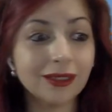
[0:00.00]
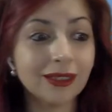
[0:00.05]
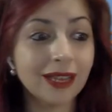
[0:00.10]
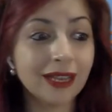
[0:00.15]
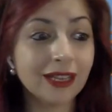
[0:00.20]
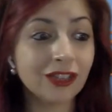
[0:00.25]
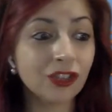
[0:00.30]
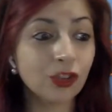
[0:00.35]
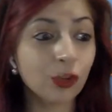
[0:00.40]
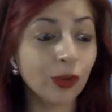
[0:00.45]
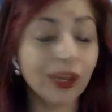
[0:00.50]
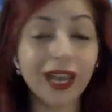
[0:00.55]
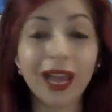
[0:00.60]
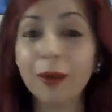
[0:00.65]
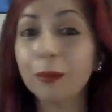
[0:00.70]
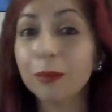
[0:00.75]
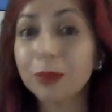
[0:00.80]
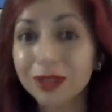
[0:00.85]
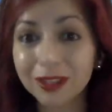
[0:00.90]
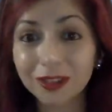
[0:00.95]
showing
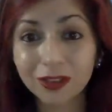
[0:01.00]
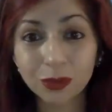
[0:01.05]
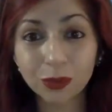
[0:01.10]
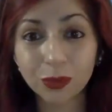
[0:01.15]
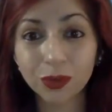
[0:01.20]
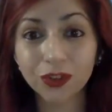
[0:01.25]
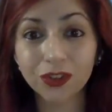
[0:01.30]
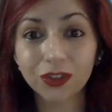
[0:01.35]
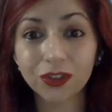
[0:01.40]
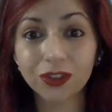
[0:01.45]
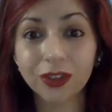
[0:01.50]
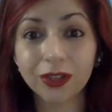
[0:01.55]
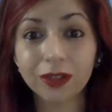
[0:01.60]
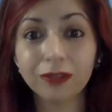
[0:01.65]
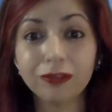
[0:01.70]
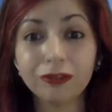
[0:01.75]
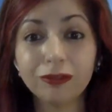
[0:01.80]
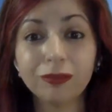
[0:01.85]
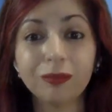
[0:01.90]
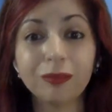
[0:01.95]
empathy towards
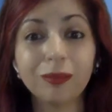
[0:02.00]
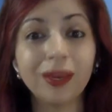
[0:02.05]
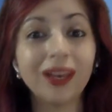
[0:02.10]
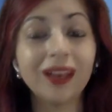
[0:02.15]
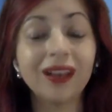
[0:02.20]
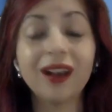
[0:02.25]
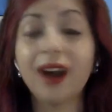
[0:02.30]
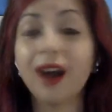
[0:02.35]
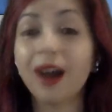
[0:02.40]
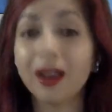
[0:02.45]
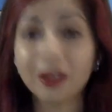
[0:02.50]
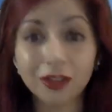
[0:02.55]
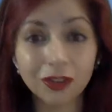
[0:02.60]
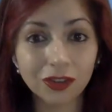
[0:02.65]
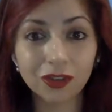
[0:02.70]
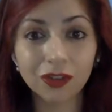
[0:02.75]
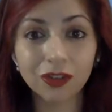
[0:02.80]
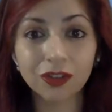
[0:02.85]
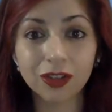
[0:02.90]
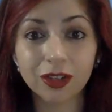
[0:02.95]
yourself, being kind
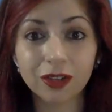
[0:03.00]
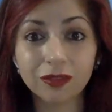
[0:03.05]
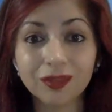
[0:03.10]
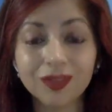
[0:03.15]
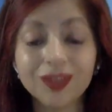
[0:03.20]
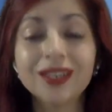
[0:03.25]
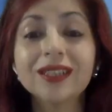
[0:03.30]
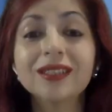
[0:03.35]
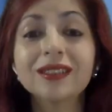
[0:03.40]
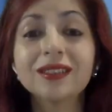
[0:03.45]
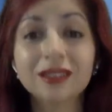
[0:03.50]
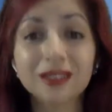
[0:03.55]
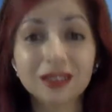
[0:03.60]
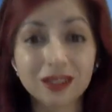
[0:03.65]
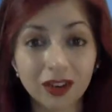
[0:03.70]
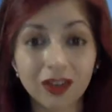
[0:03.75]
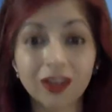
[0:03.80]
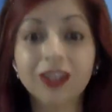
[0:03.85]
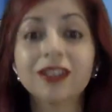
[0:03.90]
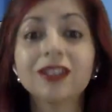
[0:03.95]
to yourself
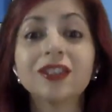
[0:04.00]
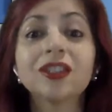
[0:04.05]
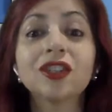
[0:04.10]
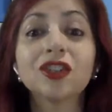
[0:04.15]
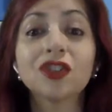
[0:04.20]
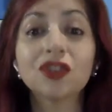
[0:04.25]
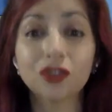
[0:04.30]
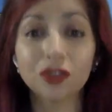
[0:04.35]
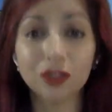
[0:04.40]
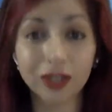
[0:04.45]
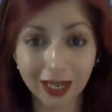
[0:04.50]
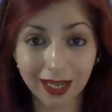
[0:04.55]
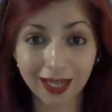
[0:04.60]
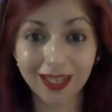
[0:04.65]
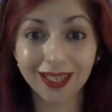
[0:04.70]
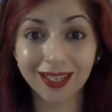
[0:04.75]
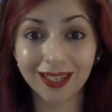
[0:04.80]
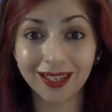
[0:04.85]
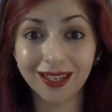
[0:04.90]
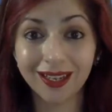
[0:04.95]
starts
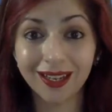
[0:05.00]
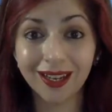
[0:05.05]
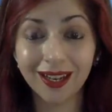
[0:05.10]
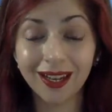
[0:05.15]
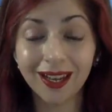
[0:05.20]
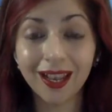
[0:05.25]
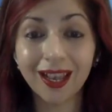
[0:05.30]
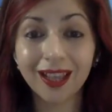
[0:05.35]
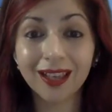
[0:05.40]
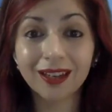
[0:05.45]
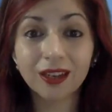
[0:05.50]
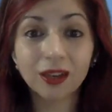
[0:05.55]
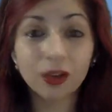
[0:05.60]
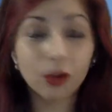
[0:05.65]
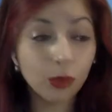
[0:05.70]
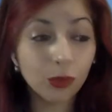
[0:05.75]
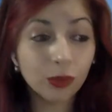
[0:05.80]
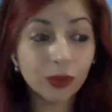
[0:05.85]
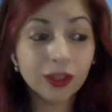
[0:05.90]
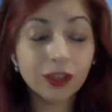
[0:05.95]
today. And
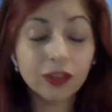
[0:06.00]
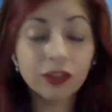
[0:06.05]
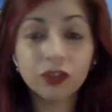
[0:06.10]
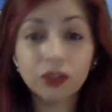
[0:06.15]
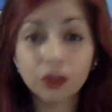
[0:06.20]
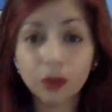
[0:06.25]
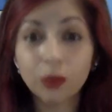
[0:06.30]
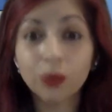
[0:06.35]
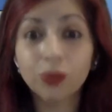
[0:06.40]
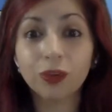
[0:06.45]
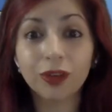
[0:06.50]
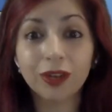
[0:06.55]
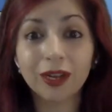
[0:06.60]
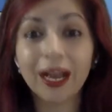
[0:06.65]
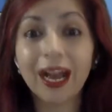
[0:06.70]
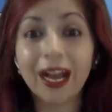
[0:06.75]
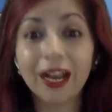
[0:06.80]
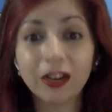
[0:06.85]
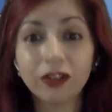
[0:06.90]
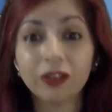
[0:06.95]
only so you can
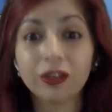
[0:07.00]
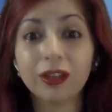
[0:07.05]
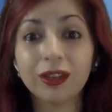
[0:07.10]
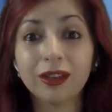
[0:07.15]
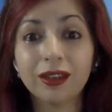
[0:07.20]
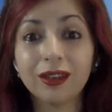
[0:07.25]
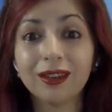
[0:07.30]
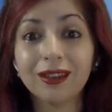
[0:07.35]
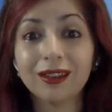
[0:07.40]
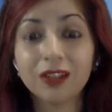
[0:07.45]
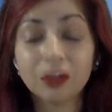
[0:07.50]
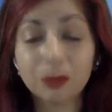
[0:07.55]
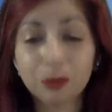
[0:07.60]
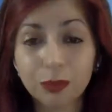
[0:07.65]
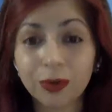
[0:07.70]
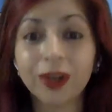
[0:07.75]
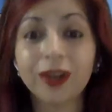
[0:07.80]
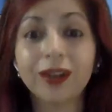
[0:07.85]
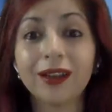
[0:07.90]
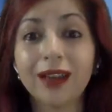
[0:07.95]
actually
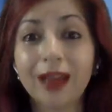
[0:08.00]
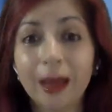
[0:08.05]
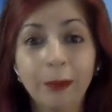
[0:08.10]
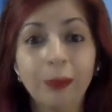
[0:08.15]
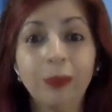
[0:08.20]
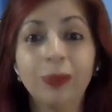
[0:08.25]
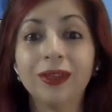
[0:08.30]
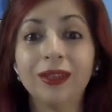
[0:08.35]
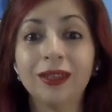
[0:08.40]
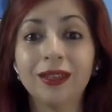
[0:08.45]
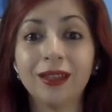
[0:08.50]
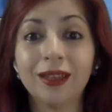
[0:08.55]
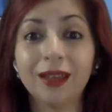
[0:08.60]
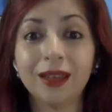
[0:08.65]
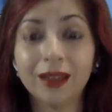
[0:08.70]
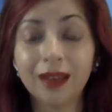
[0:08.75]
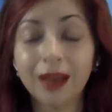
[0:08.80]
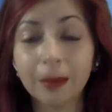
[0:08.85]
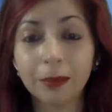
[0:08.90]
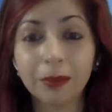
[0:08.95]
spread empathy
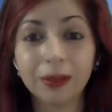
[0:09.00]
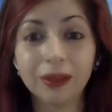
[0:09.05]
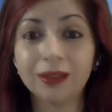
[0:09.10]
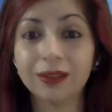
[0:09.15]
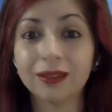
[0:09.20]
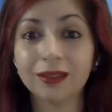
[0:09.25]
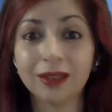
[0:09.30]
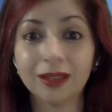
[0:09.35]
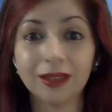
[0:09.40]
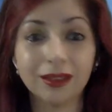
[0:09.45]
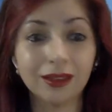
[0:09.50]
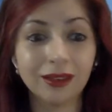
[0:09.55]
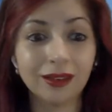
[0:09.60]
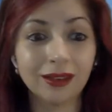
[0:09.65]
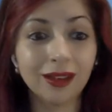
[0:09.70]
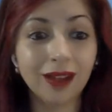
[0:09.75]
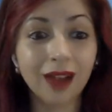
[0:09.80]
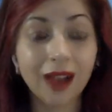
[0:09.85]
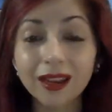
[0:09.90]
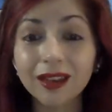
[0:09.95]
and happiness
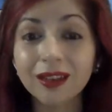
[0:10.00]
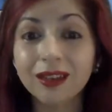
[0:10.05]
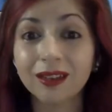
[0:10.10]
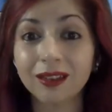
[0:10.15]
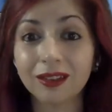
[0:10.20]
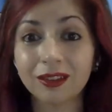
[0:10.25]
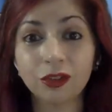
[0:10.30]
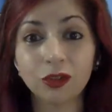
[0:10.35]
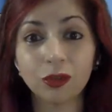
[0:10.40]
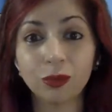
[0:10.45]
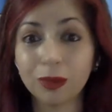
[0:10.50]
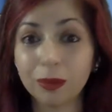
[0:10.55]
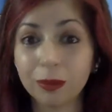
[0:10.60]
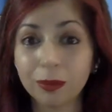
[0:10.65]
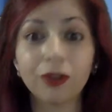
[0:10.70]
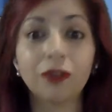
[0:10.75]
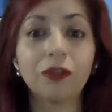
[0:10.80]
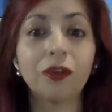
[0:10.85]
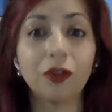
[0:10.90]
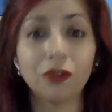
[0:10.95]
and kindness to
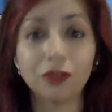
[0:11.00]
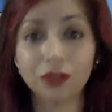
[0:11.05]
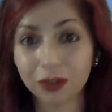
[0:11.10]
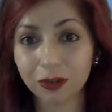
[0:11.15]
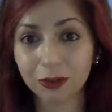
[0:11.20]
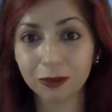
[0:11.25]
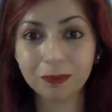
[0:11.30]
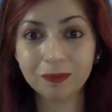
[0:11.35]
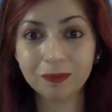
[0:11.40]
people around you.